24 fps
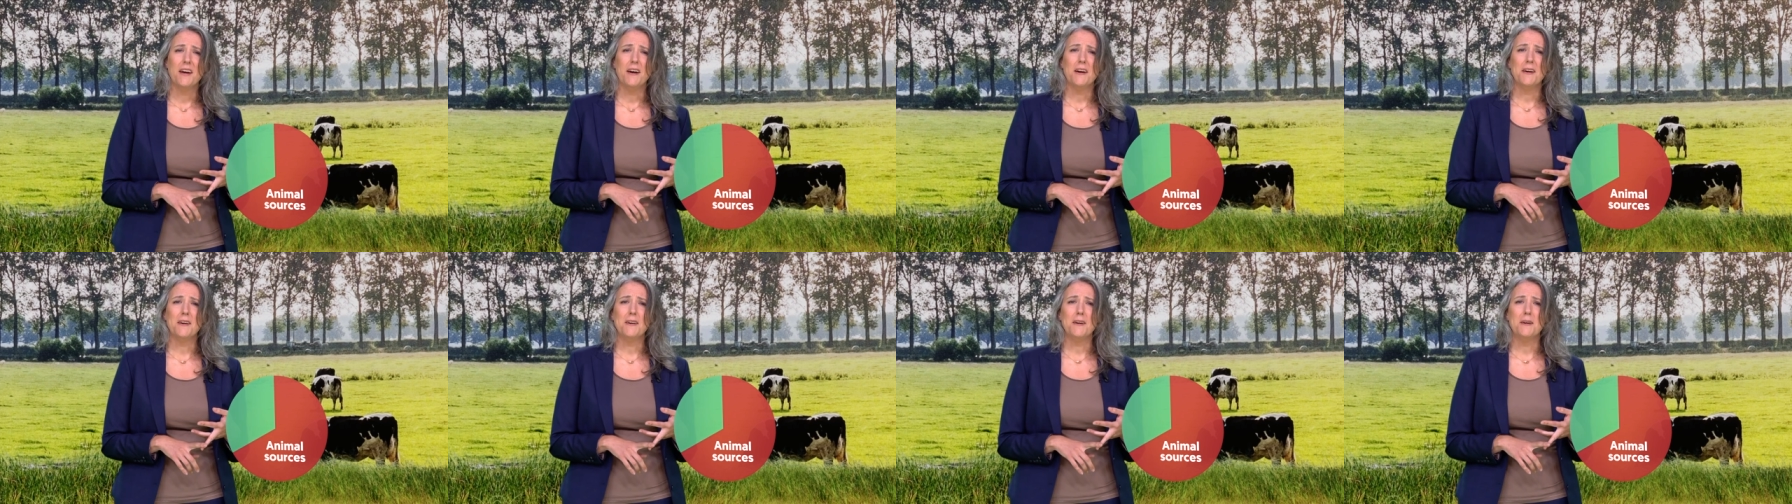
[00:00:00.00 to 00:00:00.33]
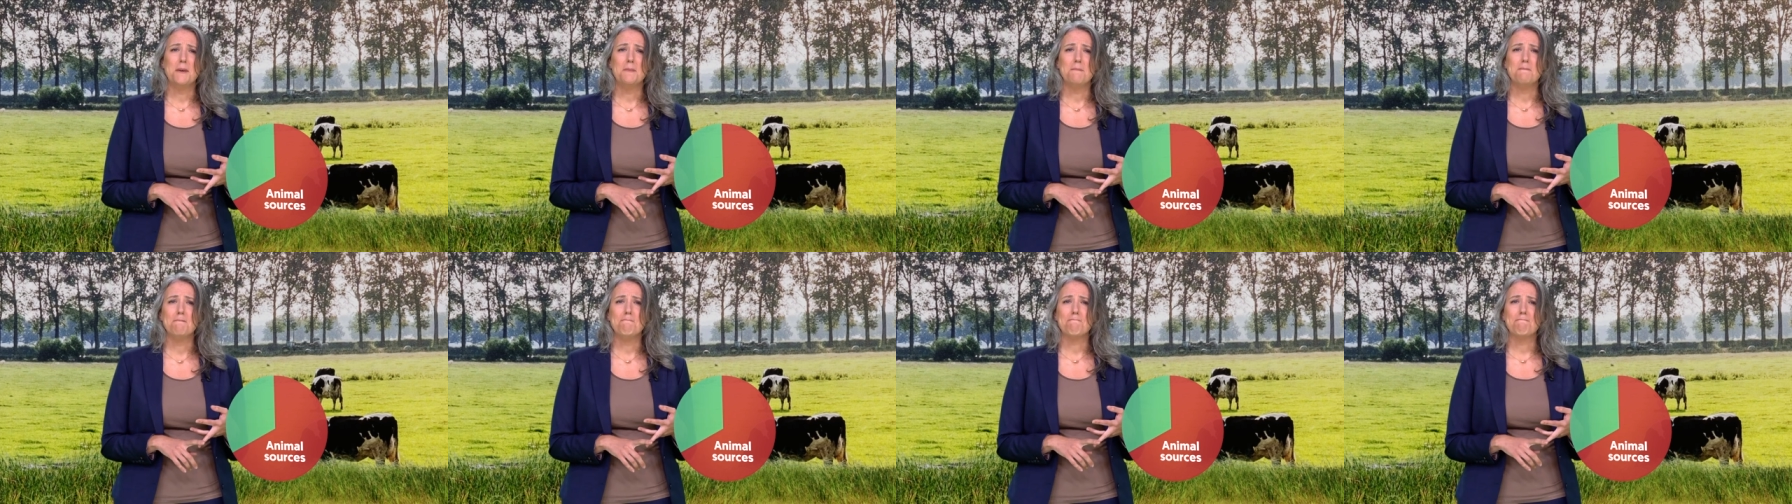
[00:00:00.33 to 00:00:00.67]

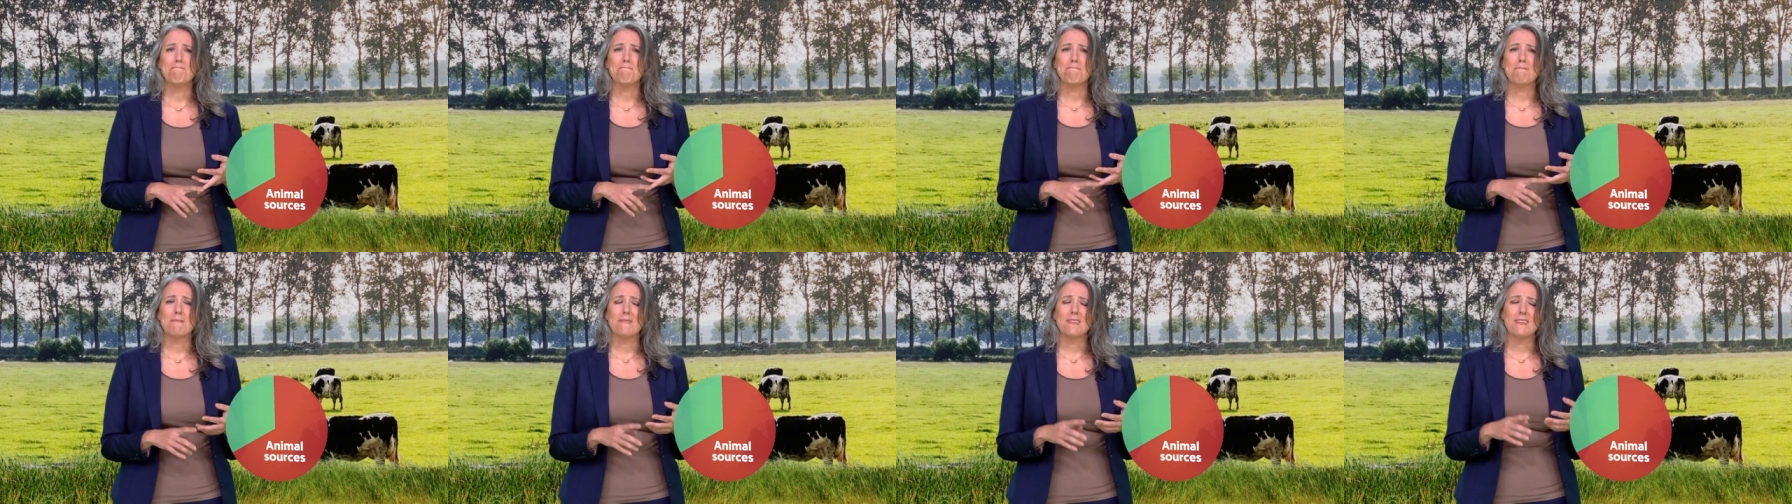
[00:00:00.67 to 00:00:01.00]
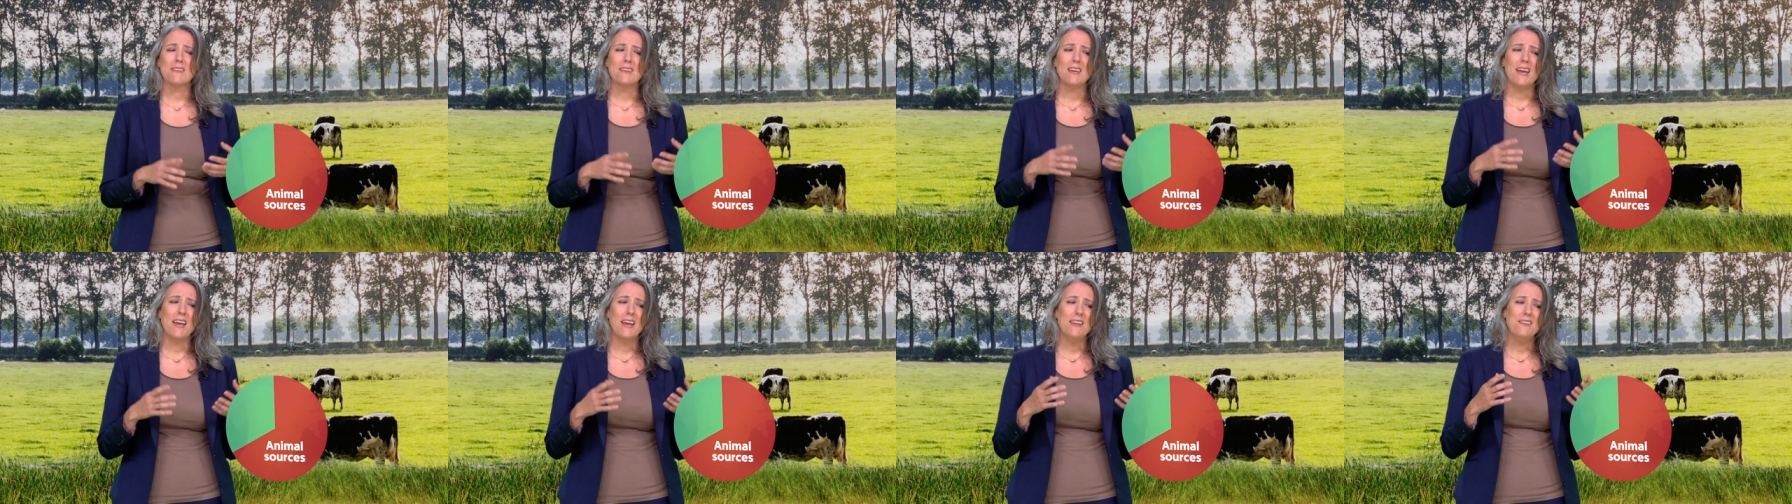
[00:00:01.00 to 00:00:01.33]
Um,
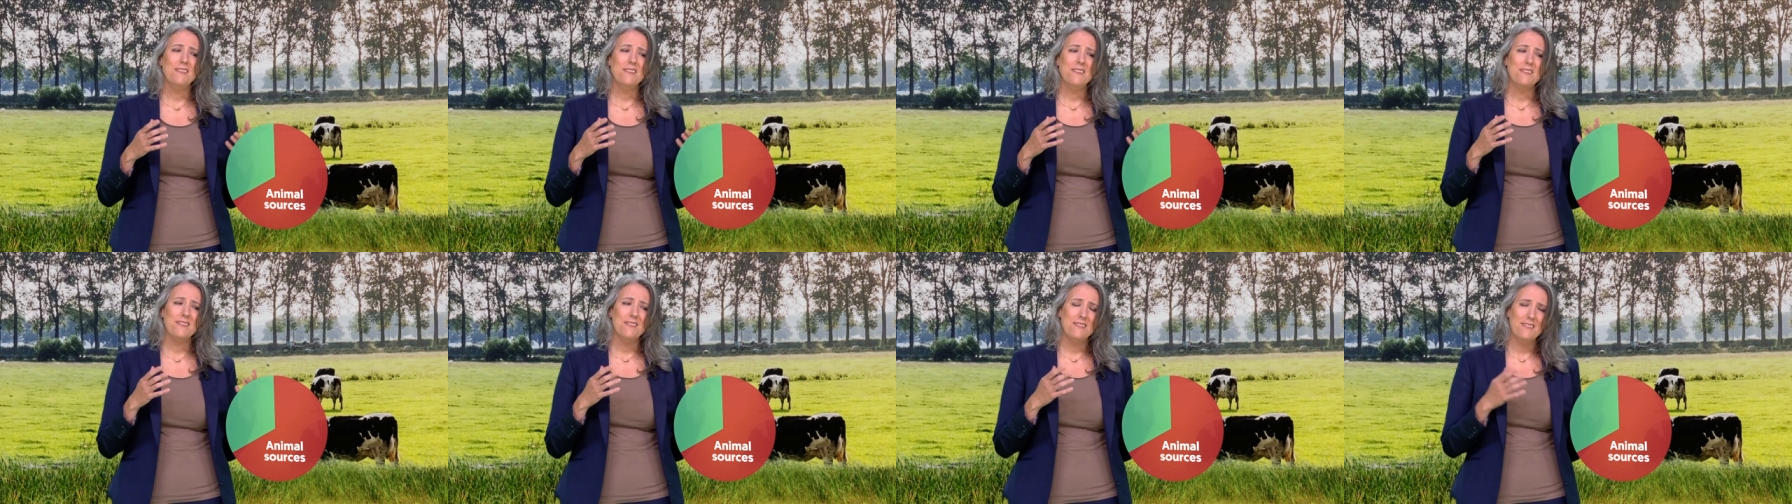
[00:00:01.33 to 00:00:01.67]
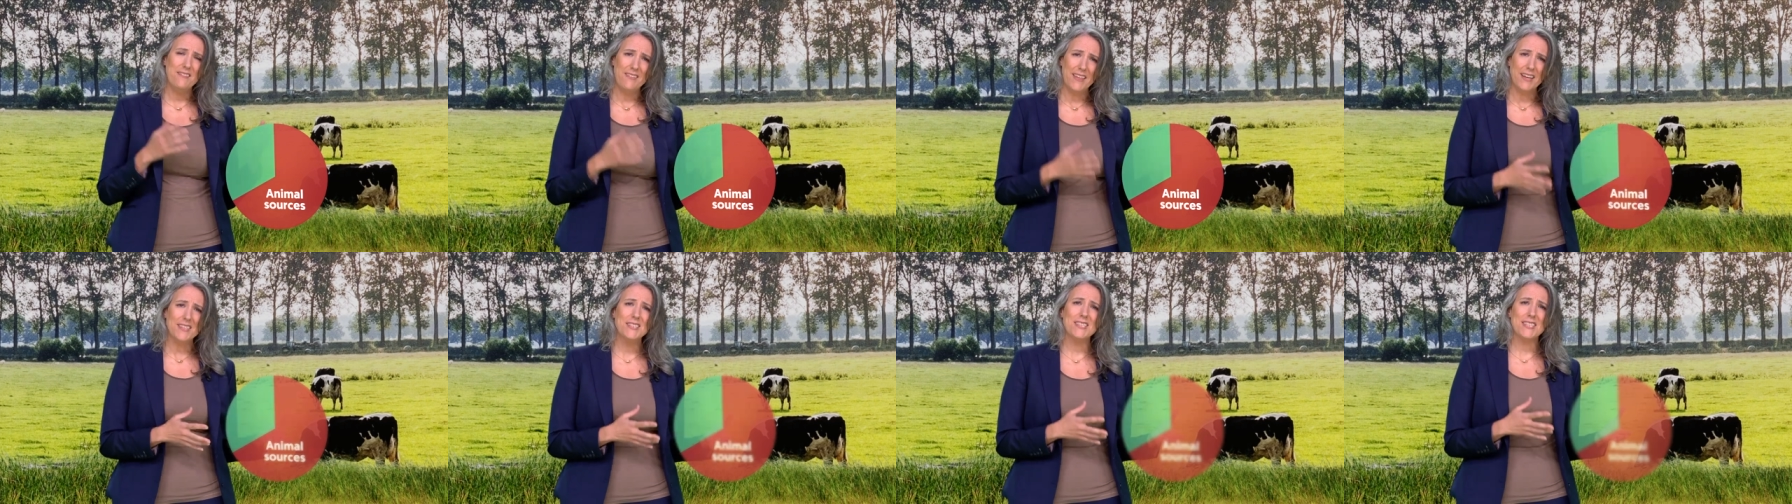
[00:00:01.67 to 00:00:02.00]
and
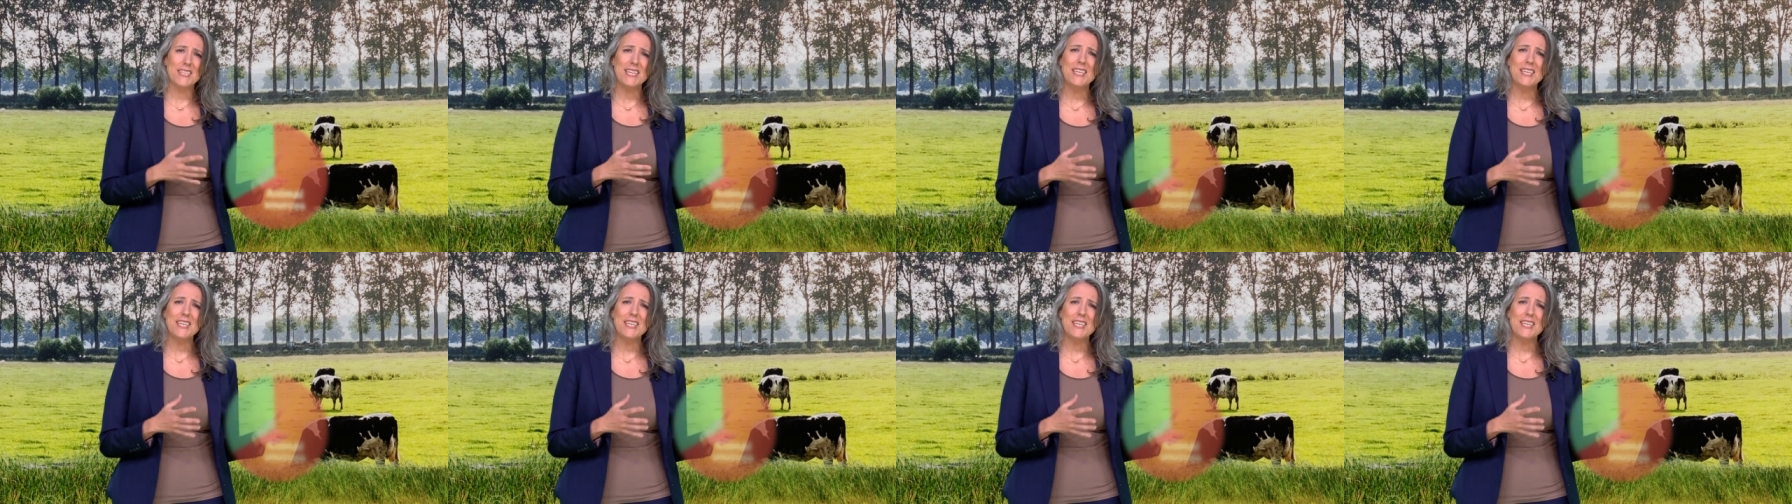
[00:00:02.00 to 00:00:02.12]
that's